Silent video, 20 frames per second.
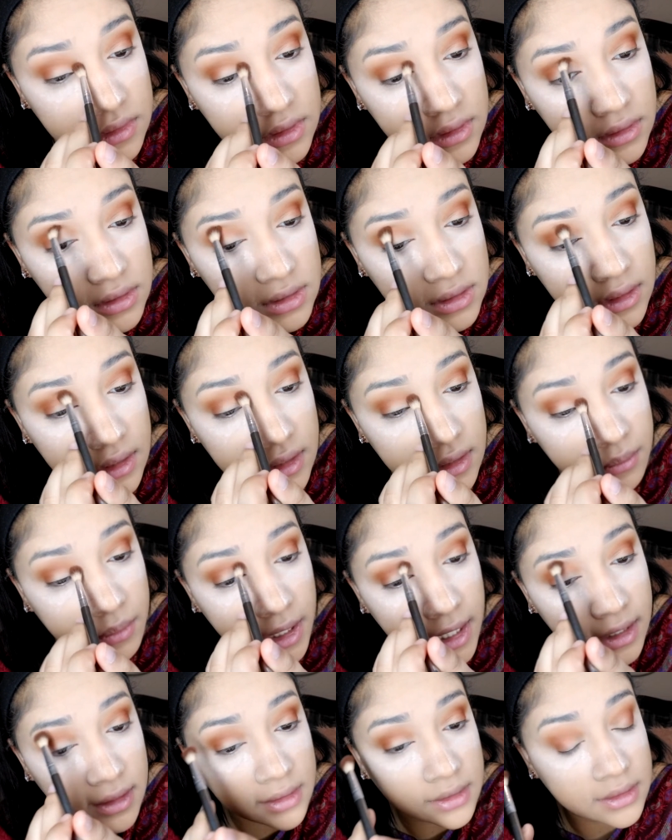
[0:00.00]
So it's a good
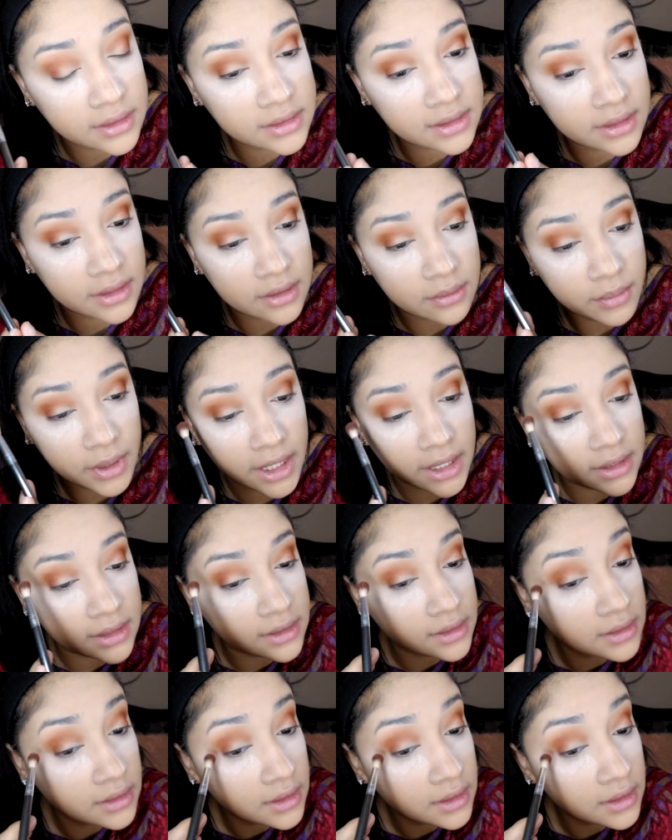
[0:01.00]
palette. It's a good palette.